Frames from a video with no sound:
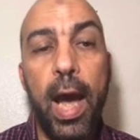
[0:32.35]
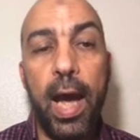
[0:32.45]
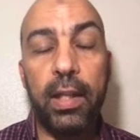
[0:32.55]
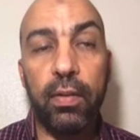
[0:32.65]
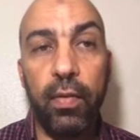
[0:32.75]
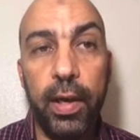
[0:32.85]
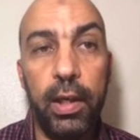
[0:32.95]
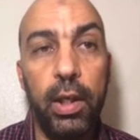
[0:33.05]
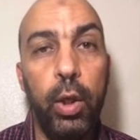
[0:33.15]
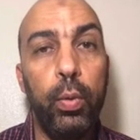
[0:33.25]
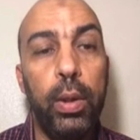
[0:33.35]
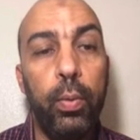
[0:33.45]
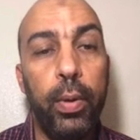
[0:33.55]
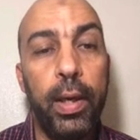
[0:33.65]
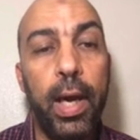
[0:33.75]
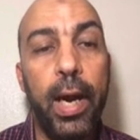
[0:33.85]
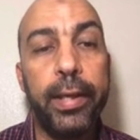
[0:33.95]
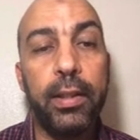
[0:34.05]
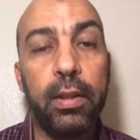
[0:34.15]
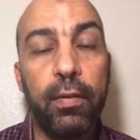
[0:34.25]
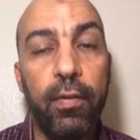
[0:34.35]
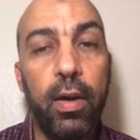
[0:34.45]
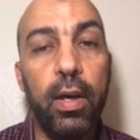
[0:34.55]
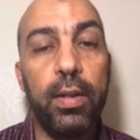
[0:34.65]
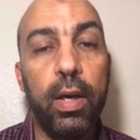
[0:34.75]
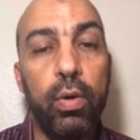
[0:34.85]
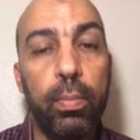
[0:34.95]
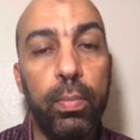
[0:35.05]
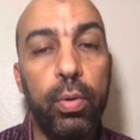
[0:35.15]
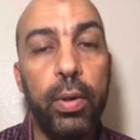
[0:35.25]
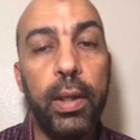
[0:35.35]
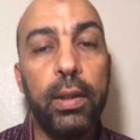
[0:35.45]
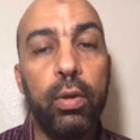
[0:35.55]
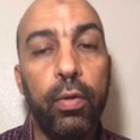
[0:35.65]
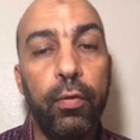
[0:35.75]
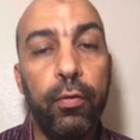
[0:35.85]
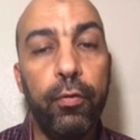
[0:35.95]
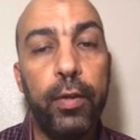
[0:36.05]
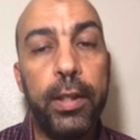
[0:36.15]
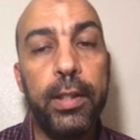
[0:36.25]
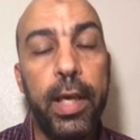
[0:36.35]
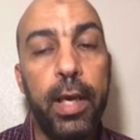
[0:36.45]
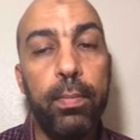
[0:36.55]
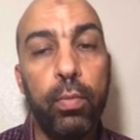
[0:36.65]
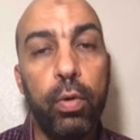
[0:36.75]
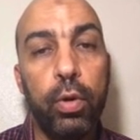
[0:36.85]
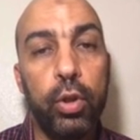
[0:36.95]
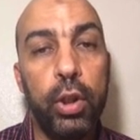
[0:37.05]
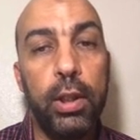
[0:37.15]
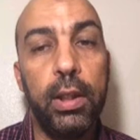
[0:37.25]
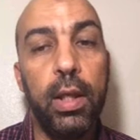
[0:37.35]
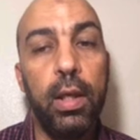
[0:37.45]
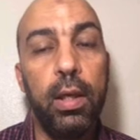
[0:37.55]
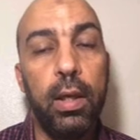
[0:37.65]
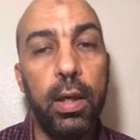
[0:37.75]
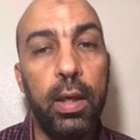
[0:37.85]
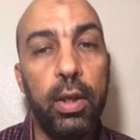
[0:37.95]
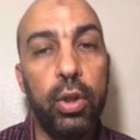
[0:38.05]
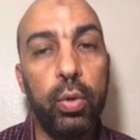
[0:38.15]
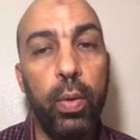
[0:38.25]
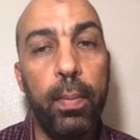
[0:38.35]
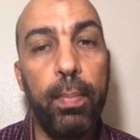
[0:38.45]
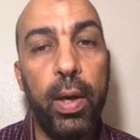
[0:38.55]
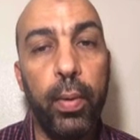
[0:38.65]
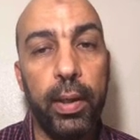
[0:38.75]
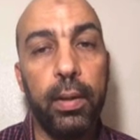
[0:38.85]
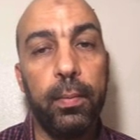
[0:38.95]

and finally we will identify the component of exam worksheet each one by one.